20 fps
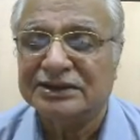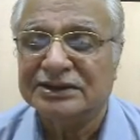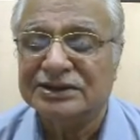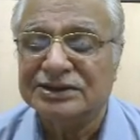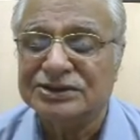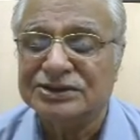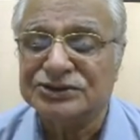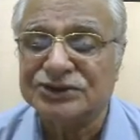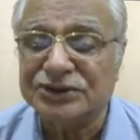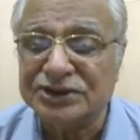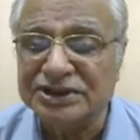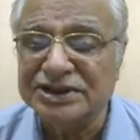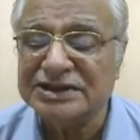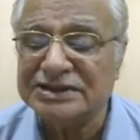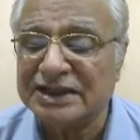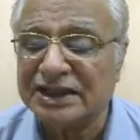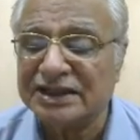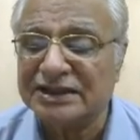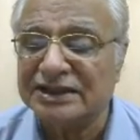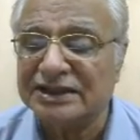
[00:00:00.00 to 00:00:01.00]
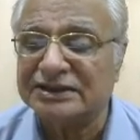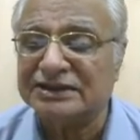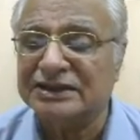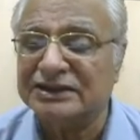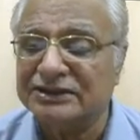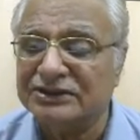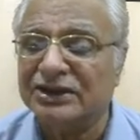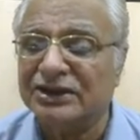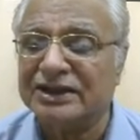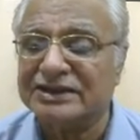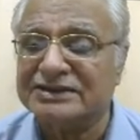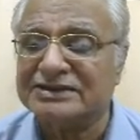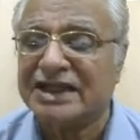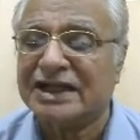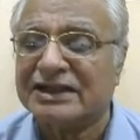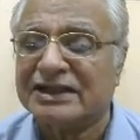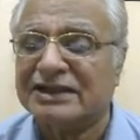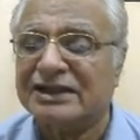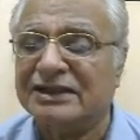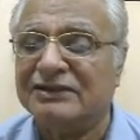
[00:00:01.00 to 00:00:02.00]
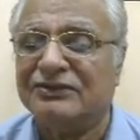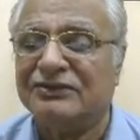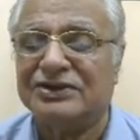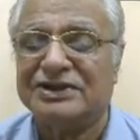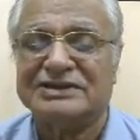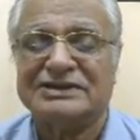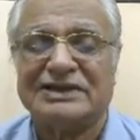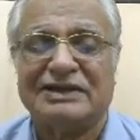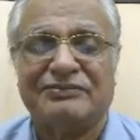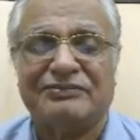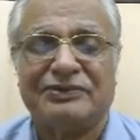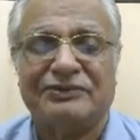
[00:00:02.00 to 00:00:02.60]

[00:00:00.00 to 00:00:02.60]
So these are the things, exactly what has happened.